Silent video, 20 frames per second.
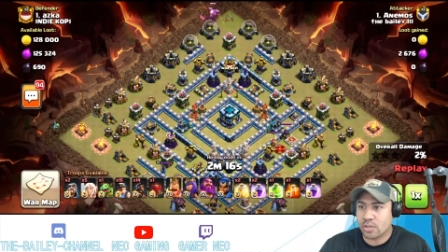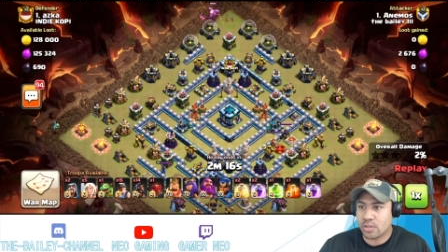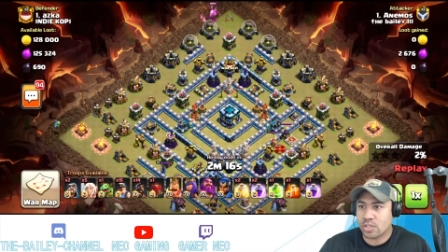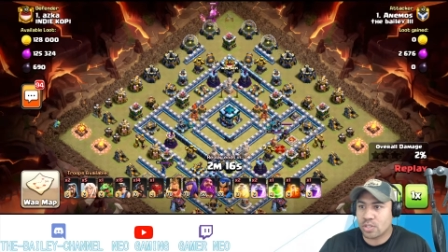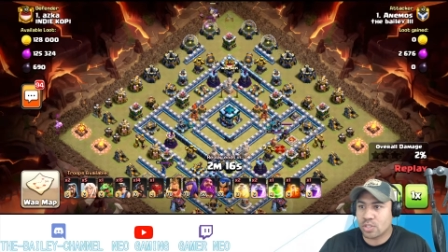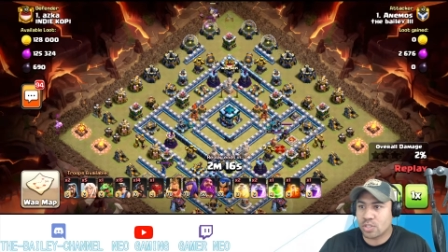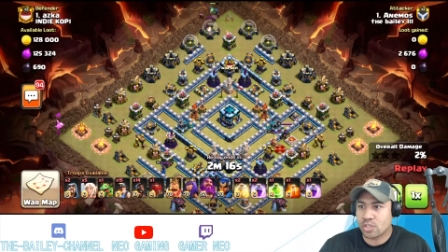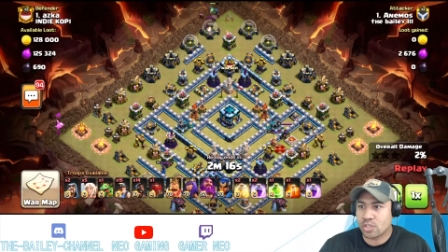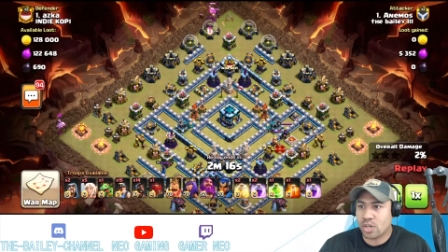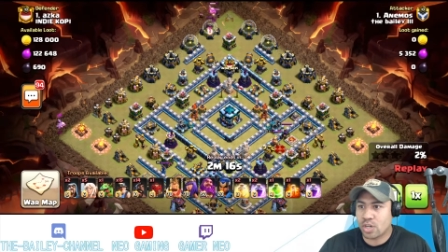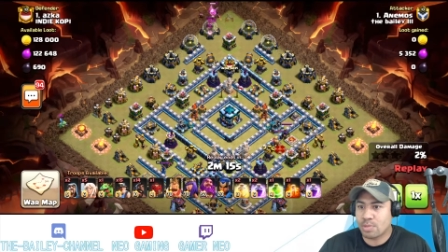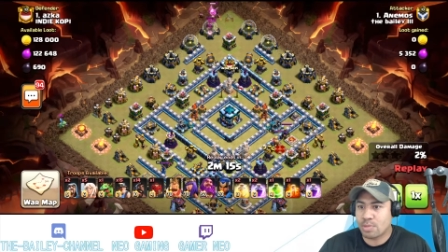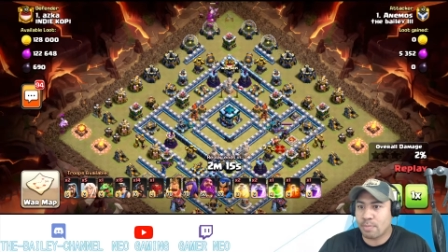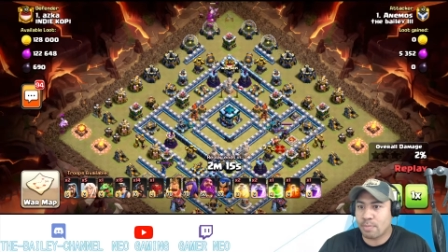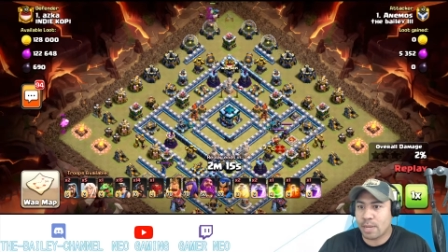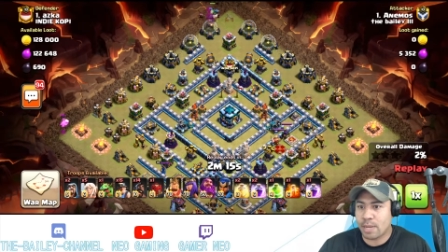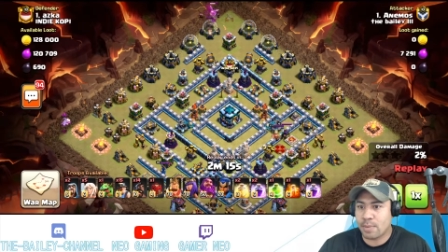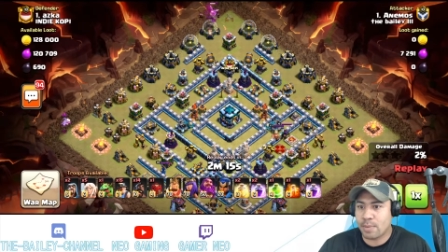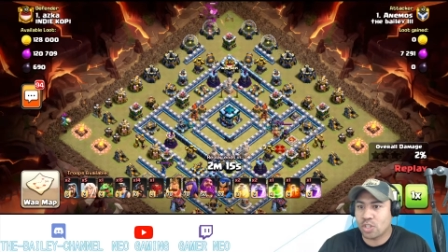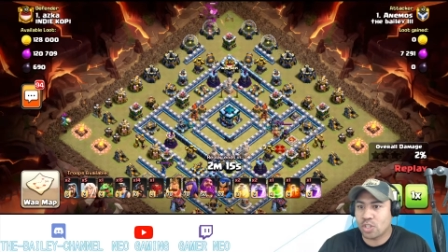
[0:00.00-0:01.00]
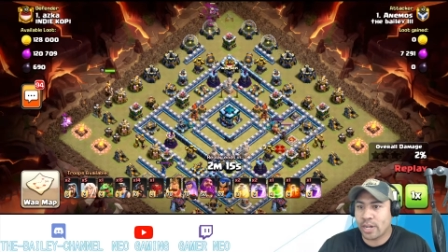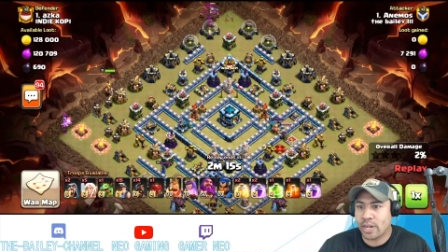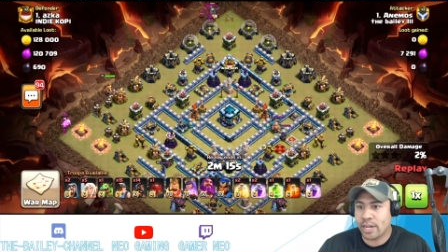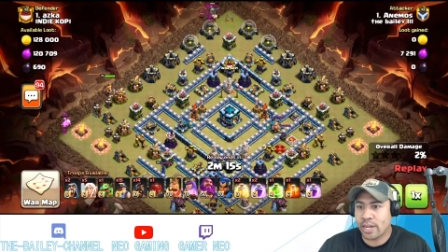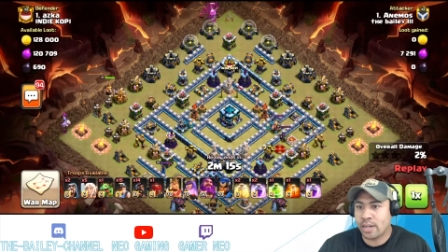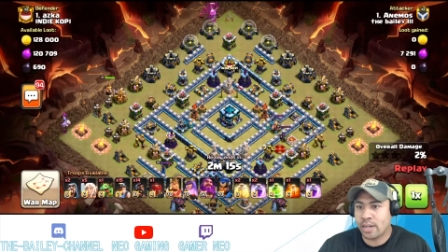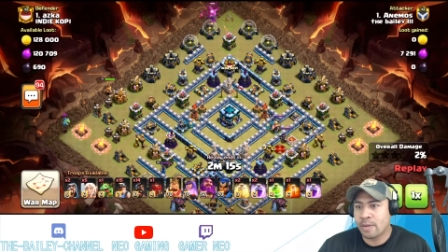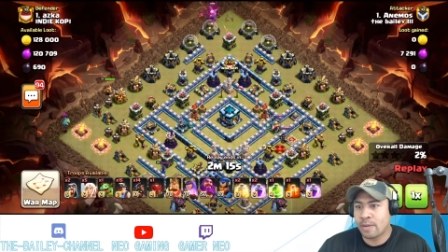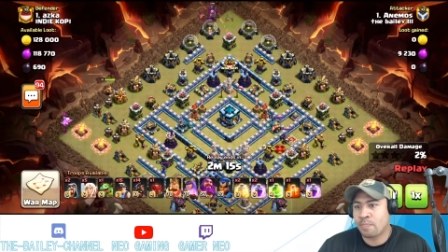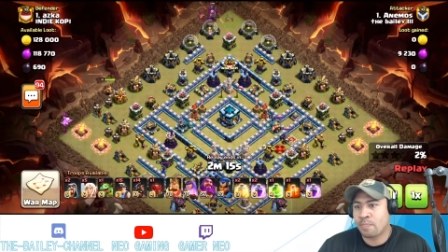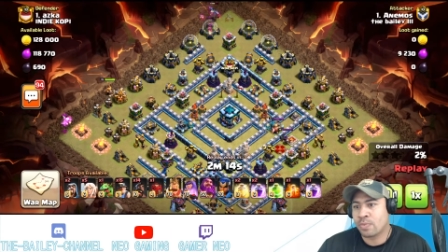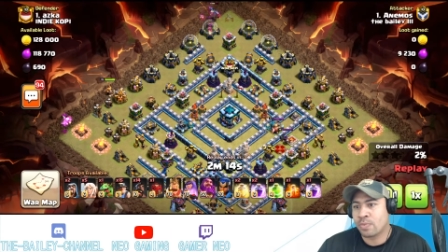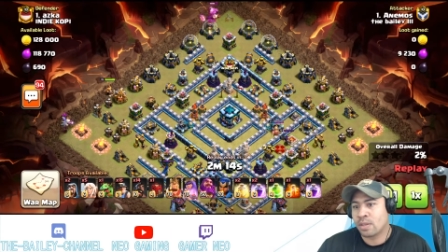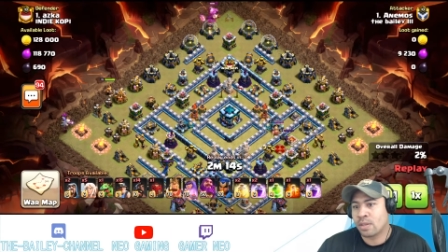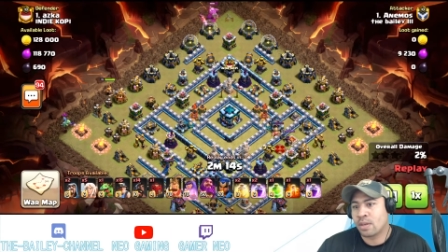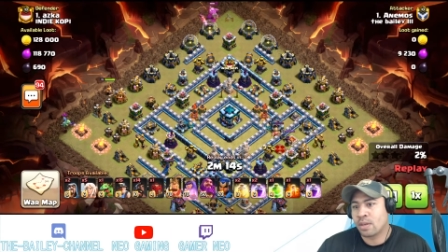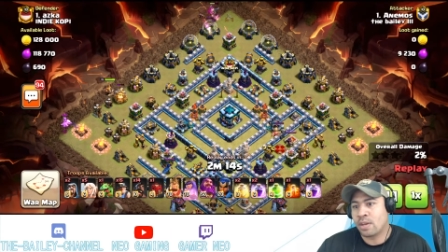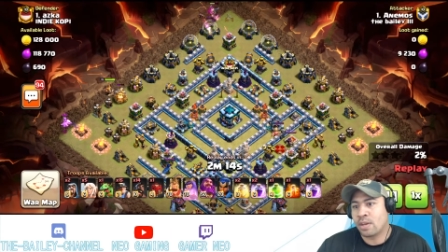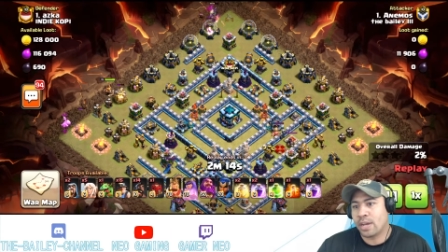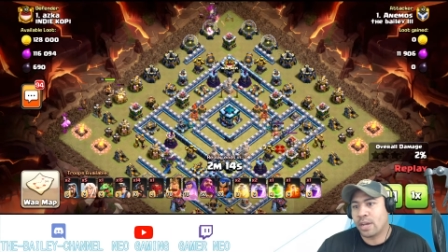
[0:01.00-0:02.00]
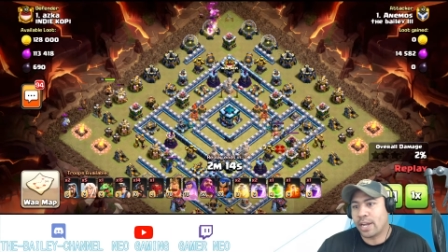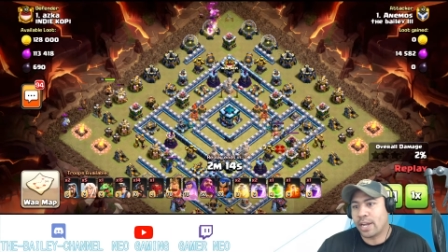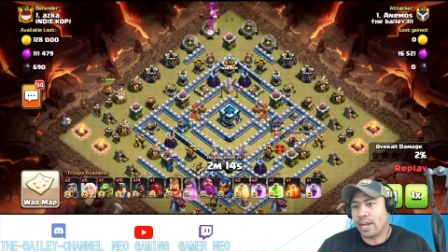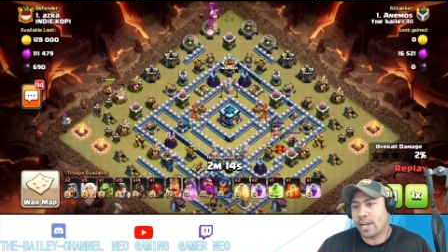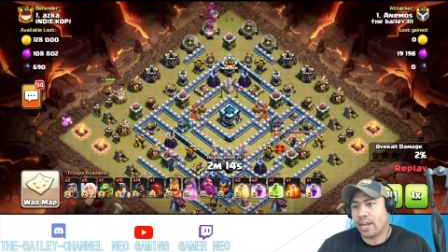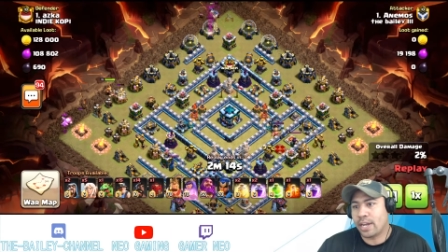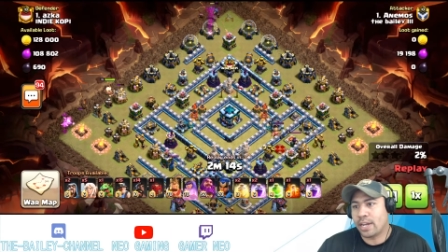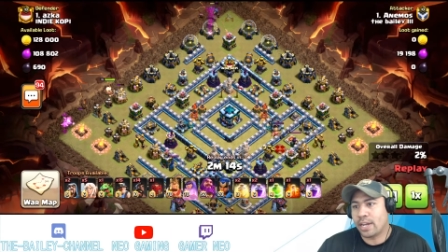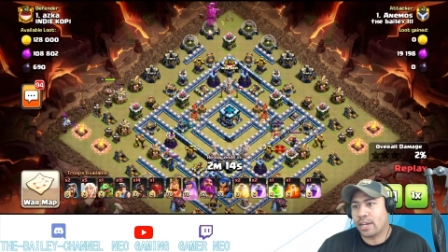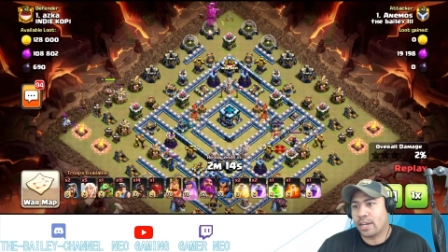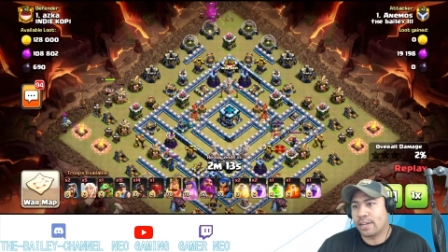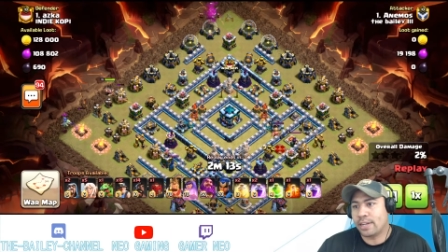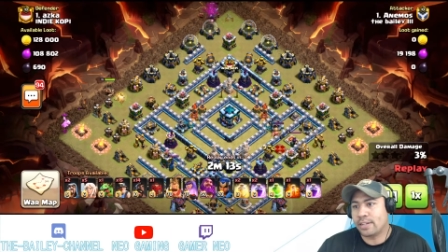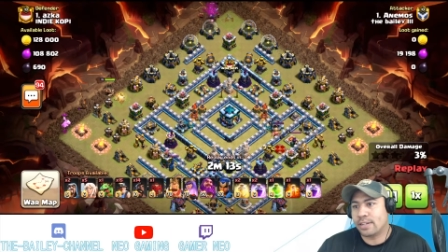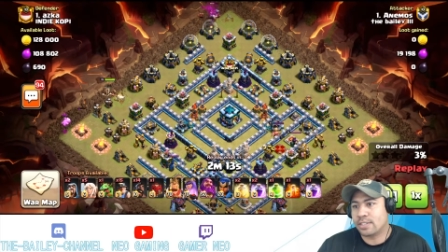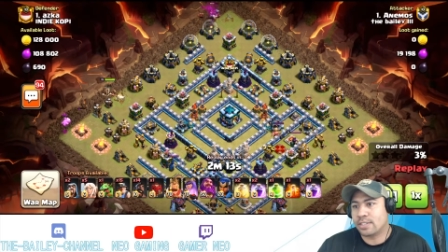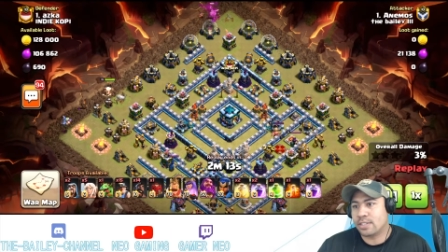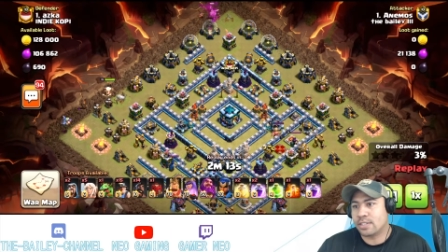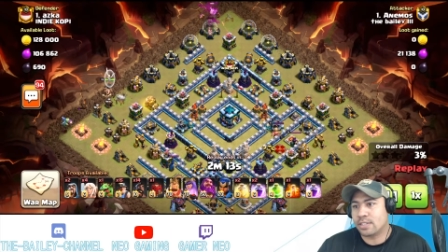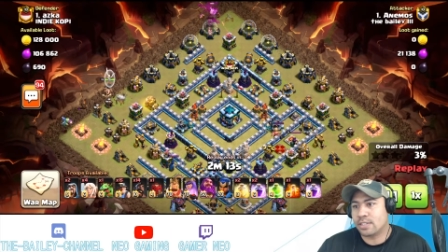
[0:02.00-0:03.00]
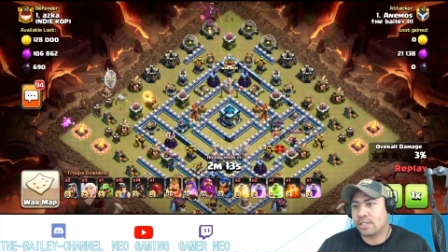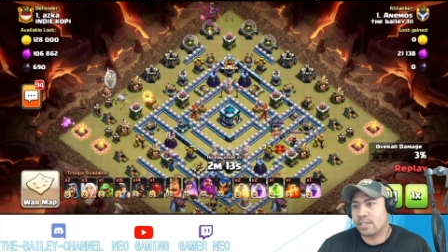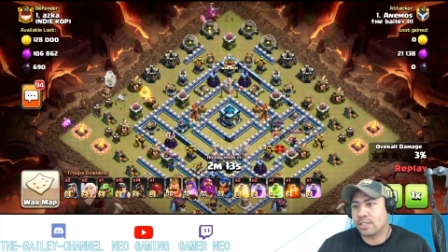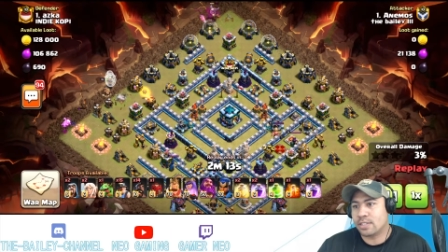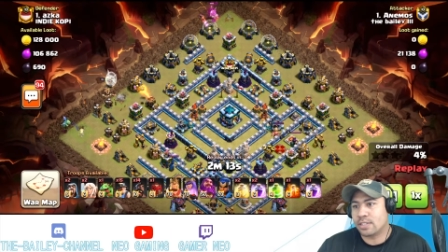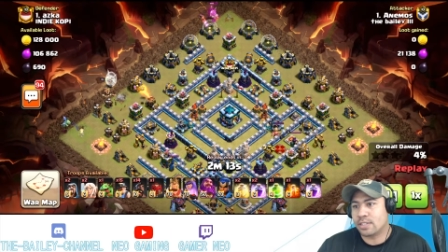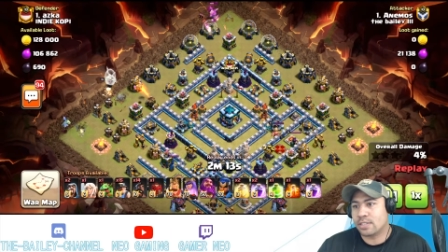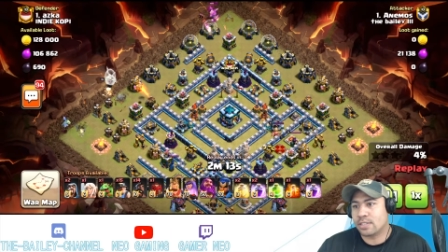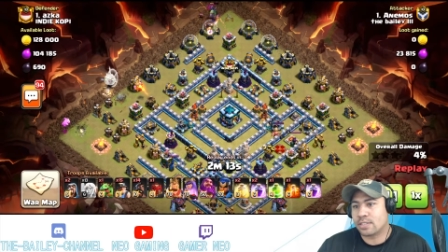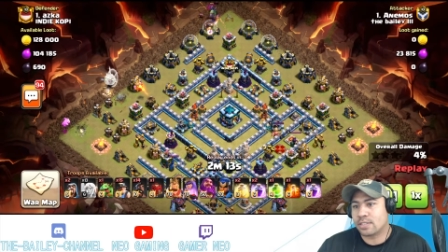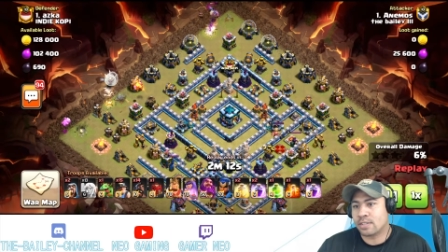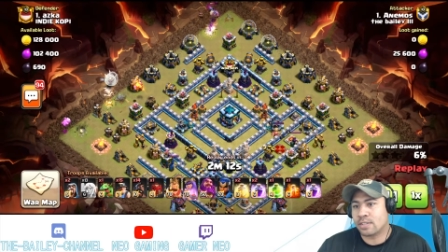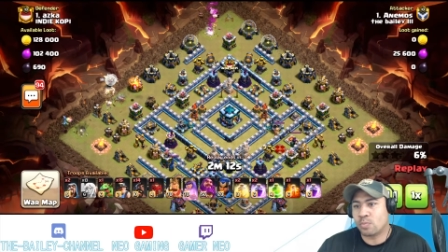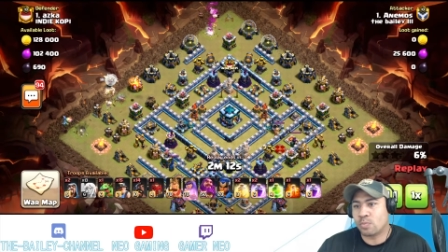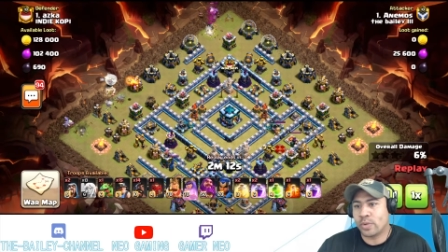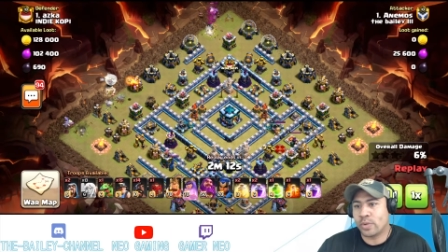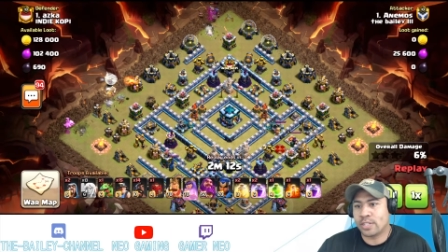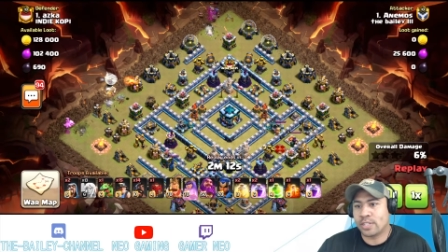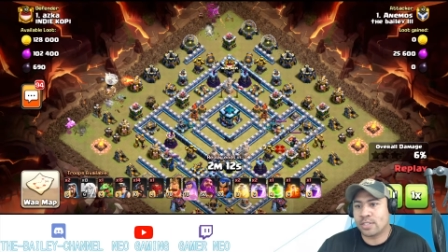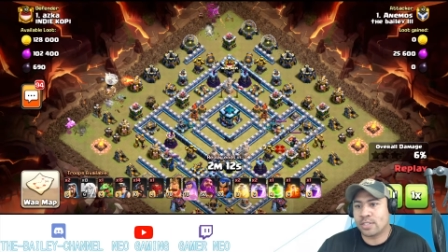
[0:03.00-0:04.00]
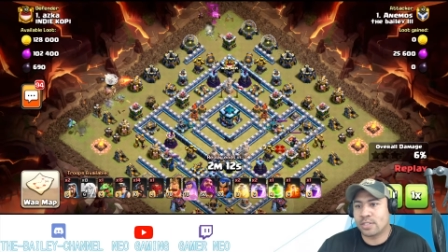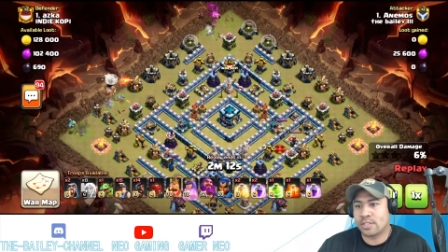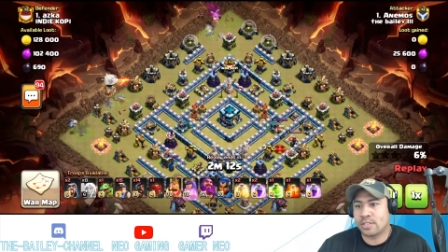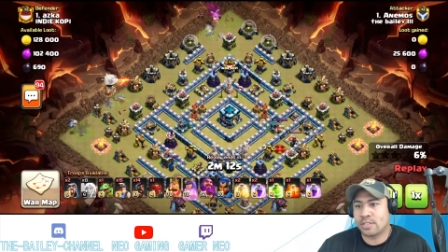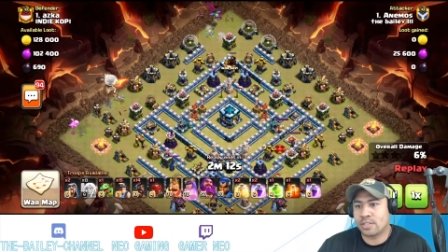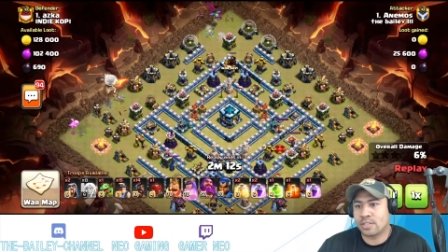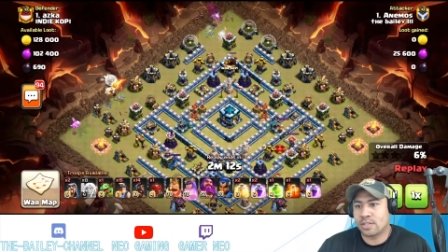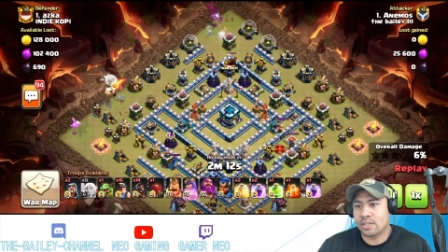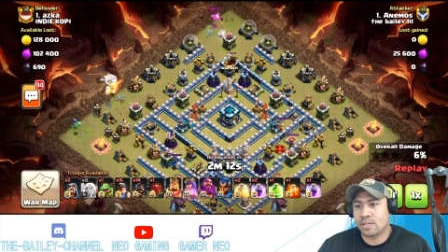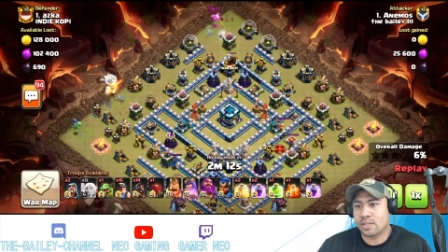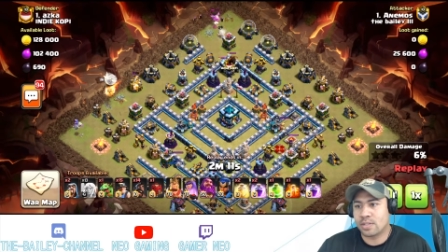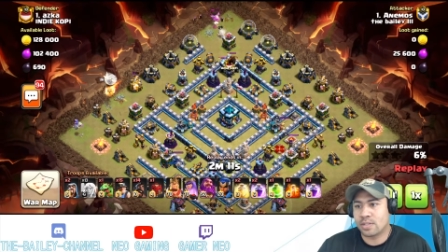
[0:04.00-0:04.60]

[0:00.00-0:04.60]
So she drops a baby drag and some whizzes.